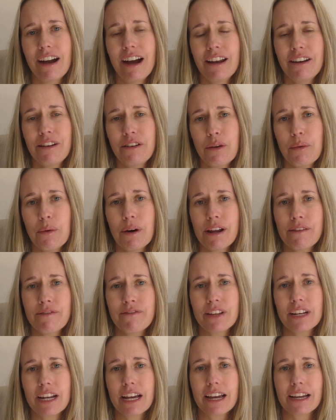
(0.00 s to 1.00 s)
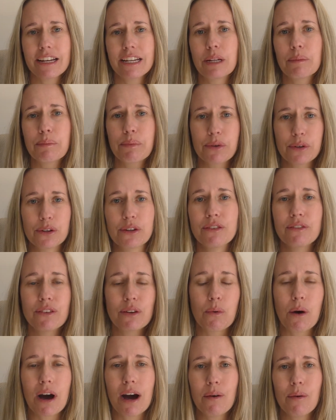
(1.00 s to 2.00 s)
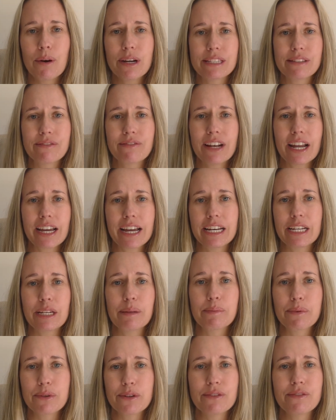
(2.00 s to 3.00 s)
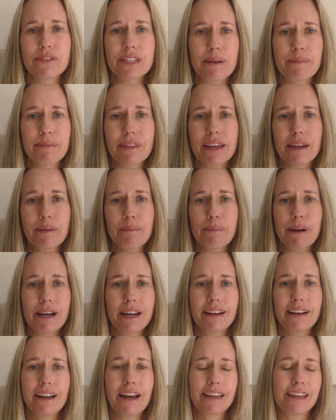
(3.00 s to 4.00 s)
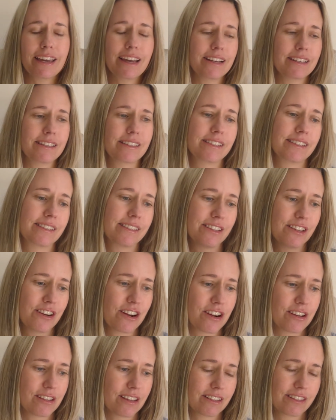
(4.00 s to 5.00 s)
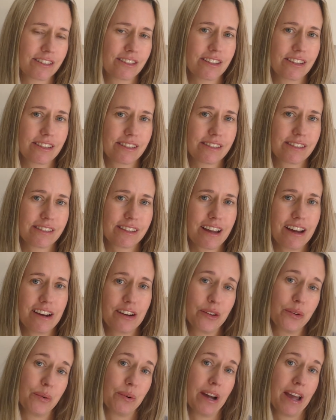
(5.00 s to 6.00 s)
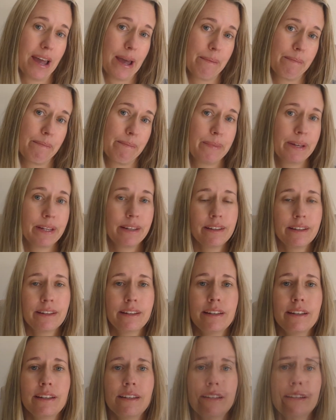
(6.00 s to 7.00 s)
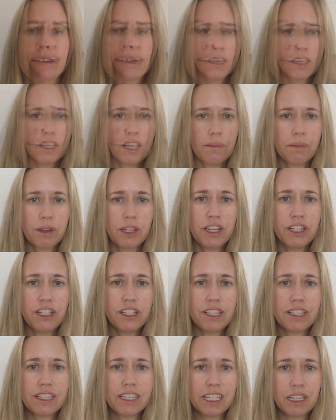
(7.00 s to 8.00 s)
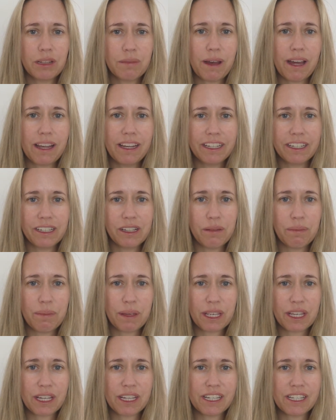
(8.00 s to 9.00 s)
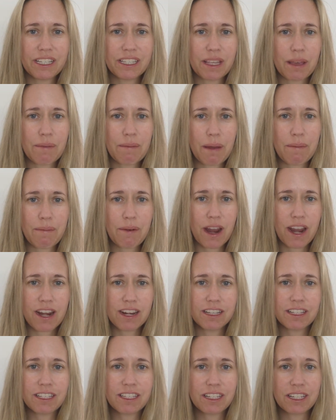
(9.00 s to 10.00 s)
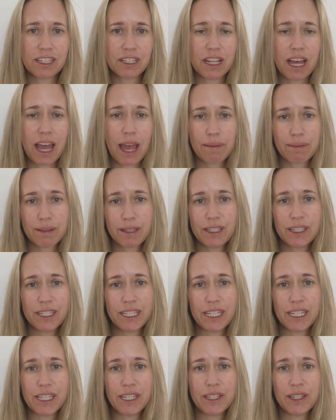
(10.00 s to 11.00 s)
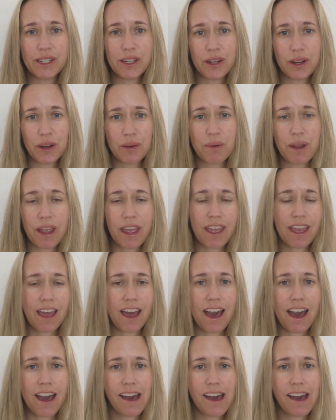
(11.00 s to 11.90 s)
don't know what I feel like I need to prove, and why I always feel like I need to prove something, but I guess, you know, that's just kind of who I am. So I'm gonna do this little by little, because my brain is still absolutely nowhere.